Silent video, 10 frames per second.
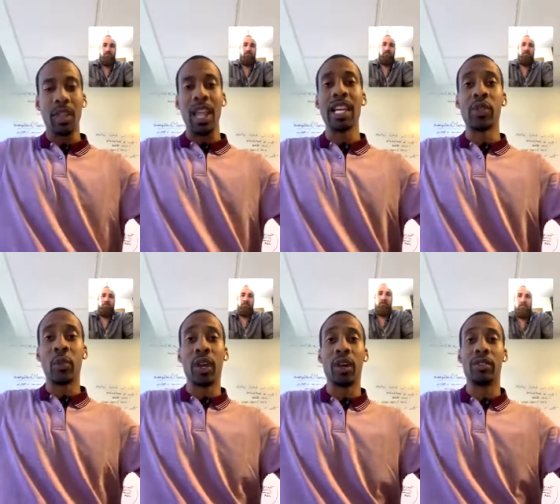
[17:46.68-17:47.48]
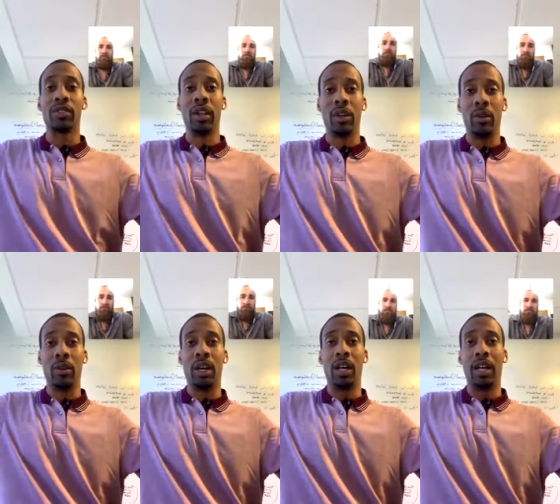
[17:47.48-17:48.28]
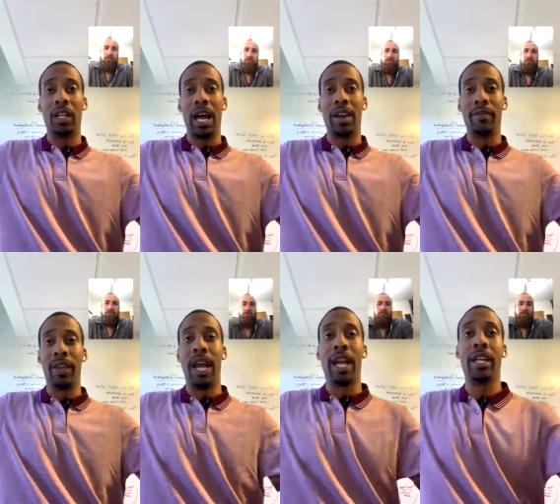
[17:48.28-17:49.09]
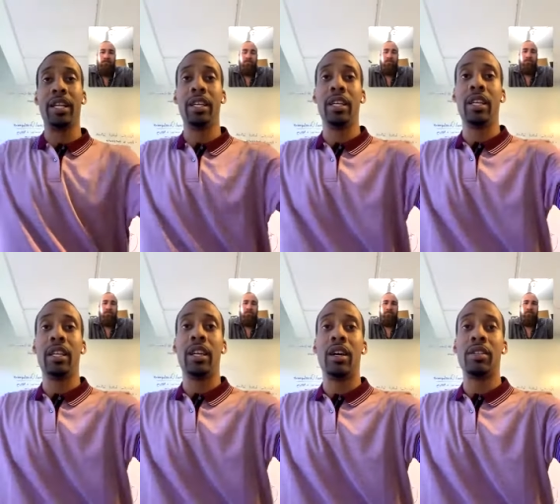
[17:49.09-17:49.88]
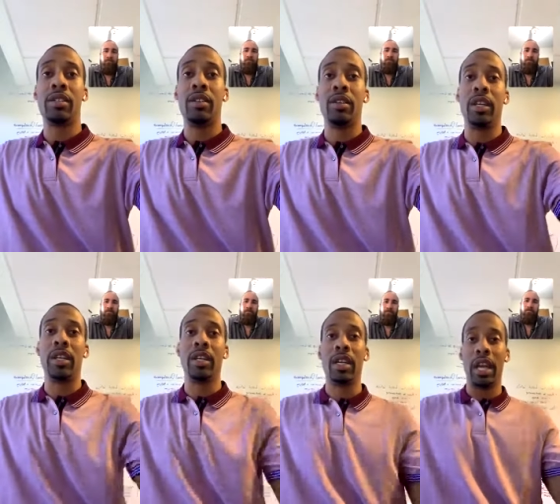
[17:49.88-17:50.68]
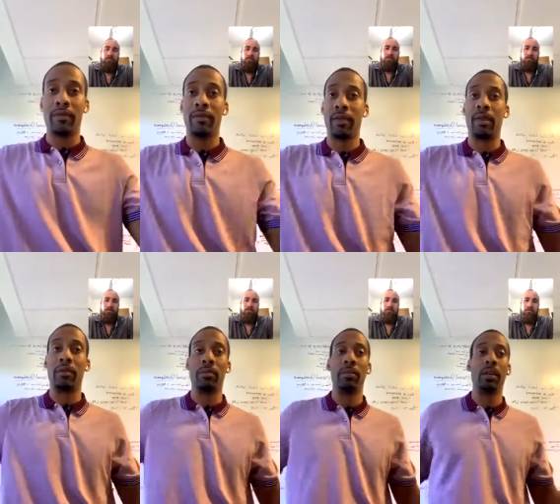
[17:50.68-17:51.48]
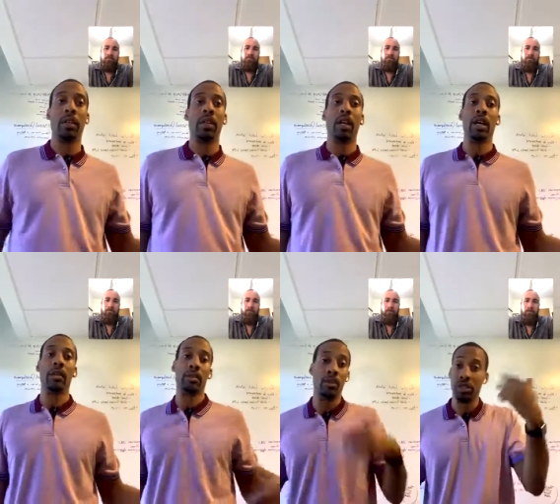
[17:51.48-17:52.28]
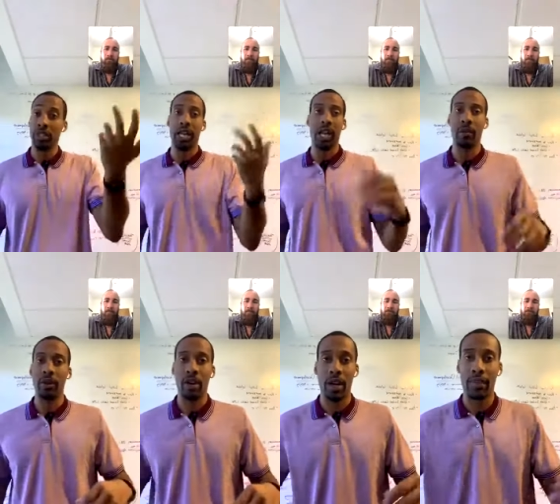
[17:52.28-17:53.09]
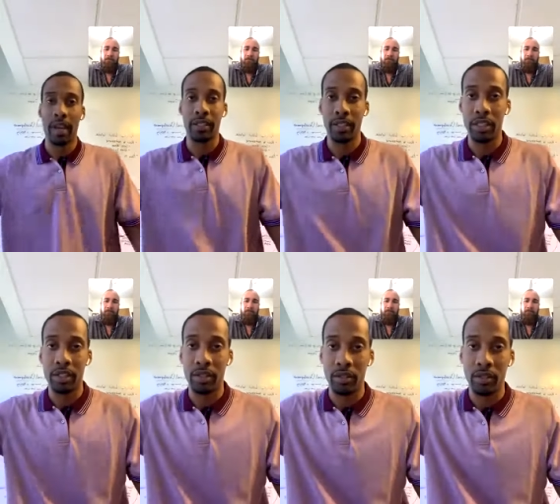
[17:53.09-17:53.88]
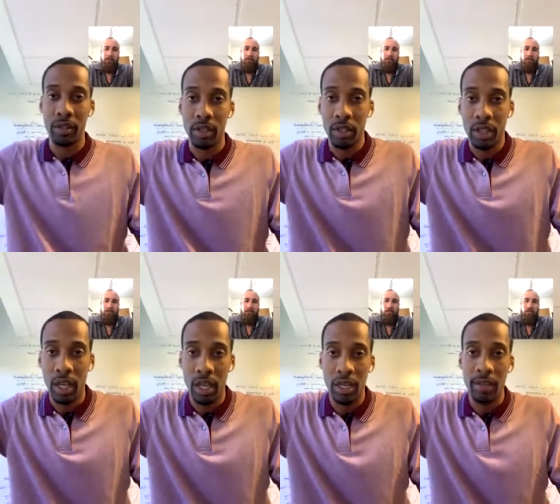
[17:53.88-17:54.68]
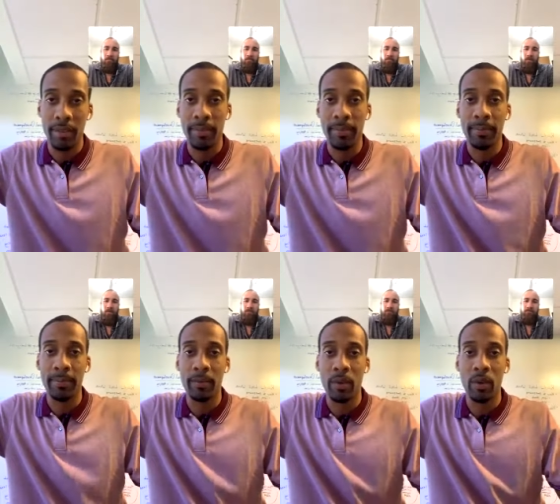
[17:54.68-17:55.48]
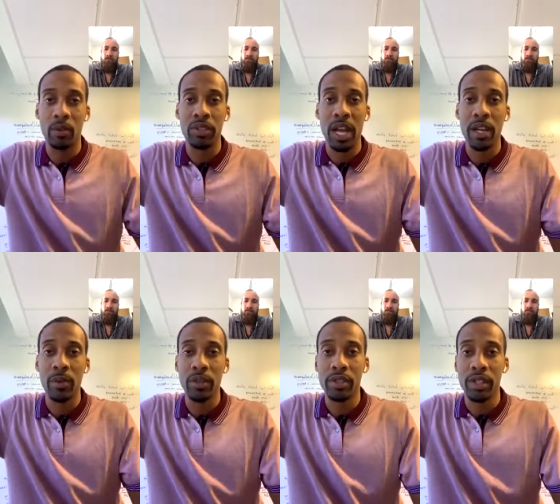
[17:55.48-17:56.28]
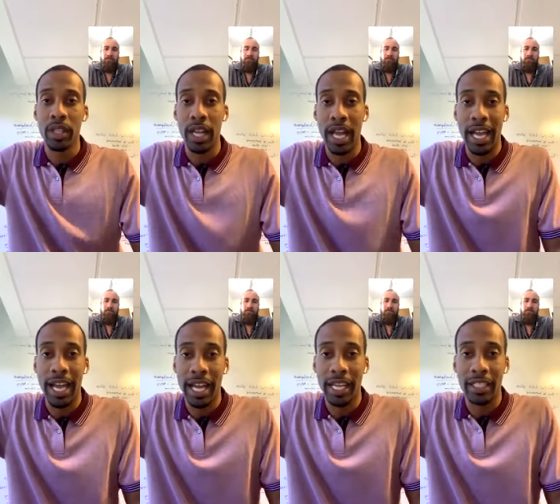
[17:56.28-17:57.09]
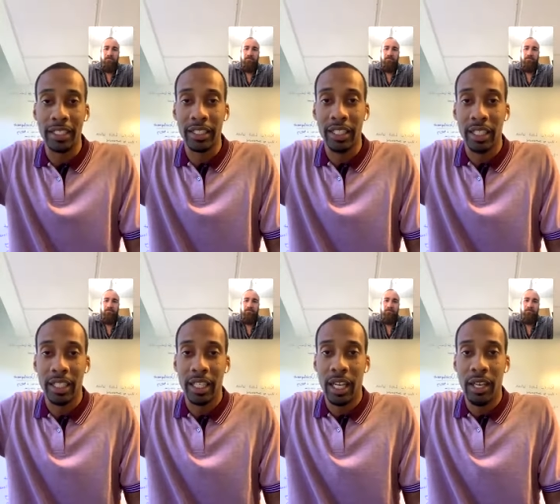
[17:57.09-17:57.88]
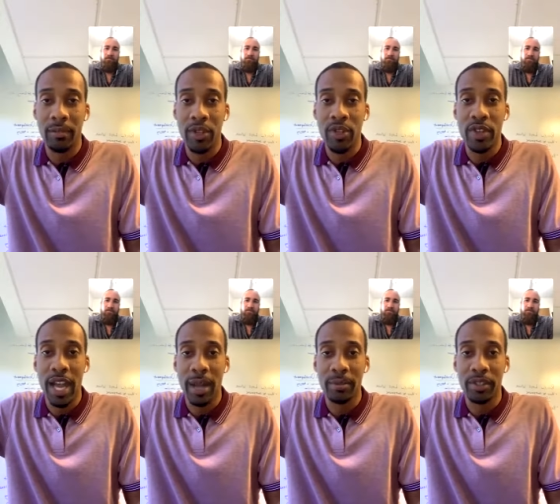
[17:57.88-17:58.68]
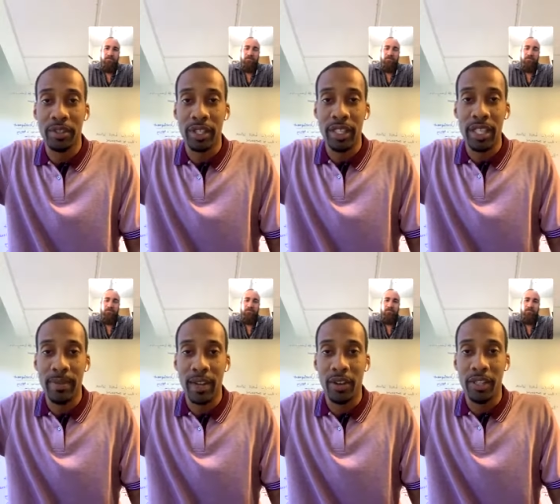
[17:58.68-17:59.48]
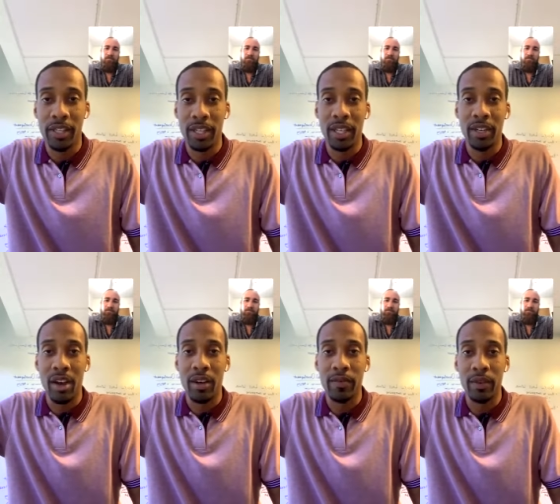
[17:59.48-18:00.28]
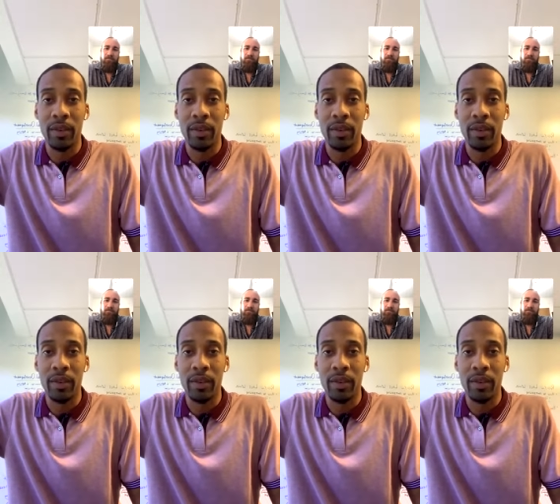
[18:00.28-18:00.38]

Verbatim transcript: as well. So uh, a lot of that uh, also again came from um, coaches that we all have access to. Um, cool. Donnie Wilson asks, um, do you capture an email and send an offer